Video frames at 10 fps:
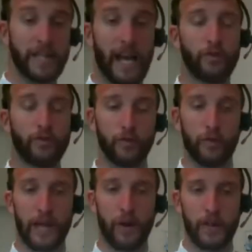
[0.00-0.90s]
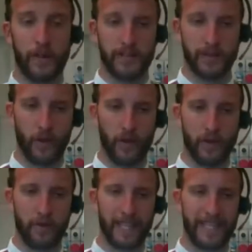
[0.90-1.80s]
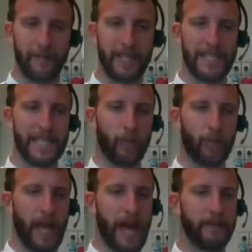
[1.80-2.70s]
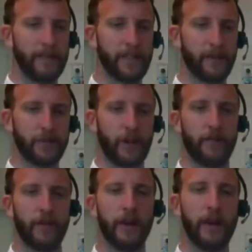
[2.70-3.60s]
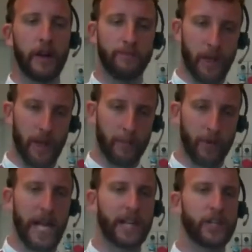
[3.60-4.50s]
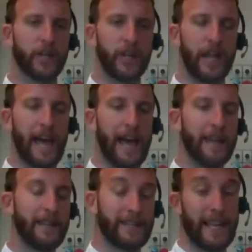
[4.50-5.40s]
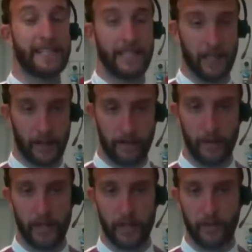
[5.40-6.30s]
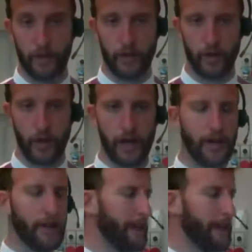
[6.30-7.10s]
we'll see how to play with it. So the flexibility that we have in terms of production and setting of the machine, for sure.